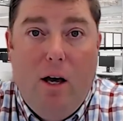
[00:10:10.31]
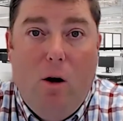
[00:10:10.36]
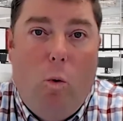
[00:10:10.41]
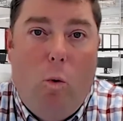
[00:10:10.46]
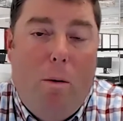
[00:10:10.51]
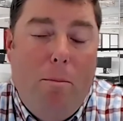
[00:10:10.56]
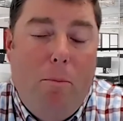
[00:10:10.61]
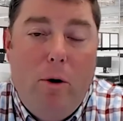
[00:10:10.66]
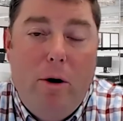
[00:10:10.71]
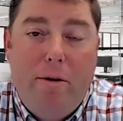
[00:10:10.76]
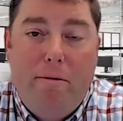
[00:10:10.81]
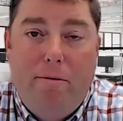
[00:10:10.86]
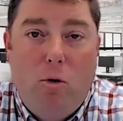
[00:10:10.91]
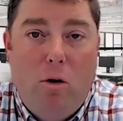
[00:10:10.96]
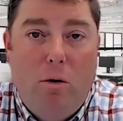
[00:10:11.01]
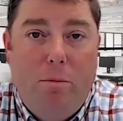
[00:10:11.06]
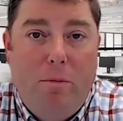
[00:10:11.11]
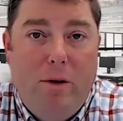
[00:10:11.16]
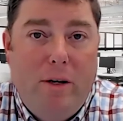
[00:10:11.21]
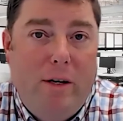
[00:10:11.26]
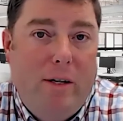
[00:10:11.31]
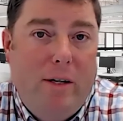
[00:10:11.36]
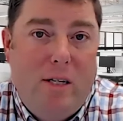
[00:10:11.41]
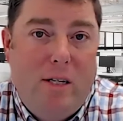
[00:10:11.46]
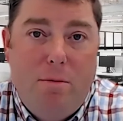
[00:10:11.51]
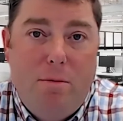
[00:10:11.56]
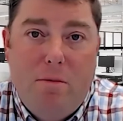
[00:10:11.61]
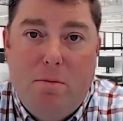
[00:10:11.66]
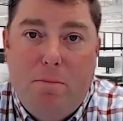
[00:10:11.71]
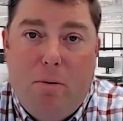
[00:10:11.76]
1.4 million
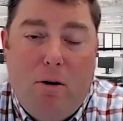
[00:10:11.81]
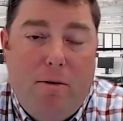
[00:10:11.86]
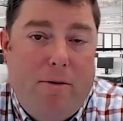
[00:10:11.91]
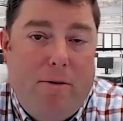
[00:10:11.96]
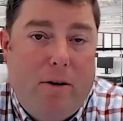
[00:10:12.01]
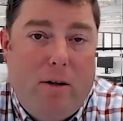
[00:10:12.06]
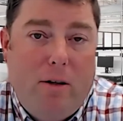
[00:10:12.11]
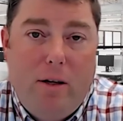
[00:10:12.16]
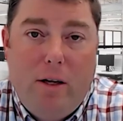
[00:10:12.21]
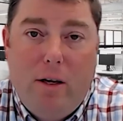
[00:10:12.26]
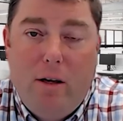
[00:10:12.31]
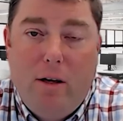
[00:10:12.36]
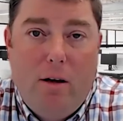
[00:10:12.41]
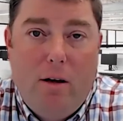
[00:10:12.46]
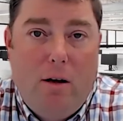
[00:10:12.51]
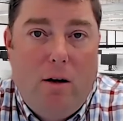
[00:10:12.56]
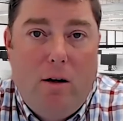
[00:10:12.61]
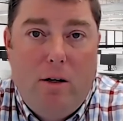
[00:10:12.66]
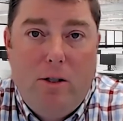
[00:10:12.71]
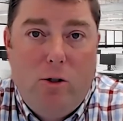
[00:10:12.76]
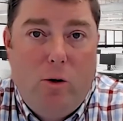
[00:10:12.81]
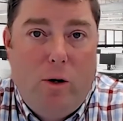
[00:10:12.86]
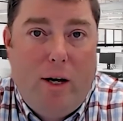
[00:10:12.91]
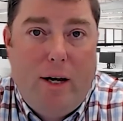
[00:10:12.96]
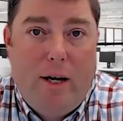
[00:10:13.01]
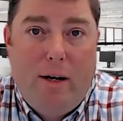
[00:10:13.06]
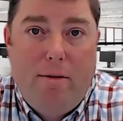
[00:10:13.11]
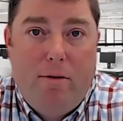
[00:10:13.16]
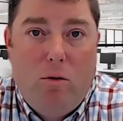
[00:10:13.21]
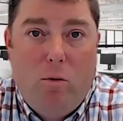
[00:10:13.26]
seems perfectly on
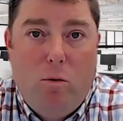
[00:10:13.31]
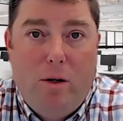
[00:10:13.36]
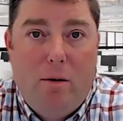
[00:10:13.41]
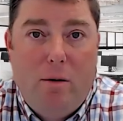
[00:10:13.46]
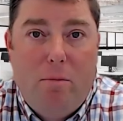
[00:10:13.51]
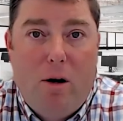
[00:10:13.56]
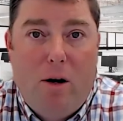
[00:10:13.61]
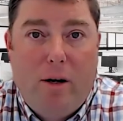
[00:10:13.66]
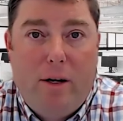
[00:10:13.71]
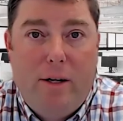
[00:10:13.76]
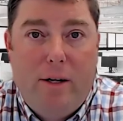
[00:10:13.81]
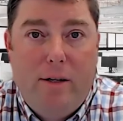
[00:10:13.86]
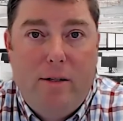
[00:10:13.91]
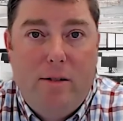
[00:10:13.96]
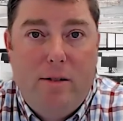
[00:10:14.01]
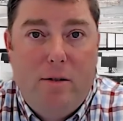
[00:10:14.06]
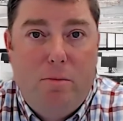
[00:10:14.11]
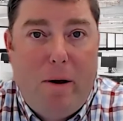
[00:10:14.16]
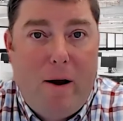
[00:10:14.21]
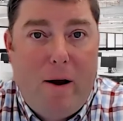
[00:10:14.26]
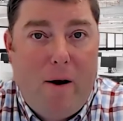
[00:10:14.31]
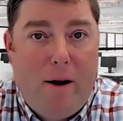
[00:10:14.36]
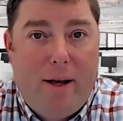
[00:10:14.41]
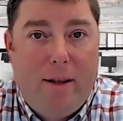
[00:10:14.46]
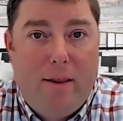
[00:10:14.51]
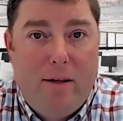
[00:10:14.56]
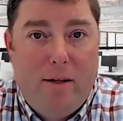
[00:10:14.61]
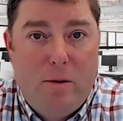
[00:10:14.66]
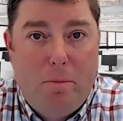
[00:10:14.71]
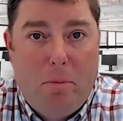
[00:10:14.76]
trend for what the market is bearing
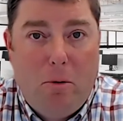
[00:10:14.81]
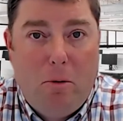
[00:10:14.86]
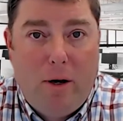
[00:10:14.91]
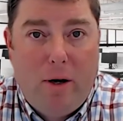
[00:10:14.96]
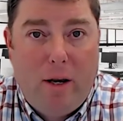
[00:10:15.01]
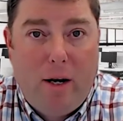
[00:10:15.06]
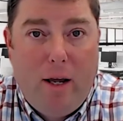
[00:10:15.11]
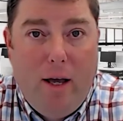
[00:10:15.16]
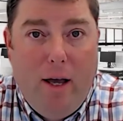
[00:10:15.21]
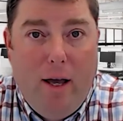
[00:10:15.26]
at this point.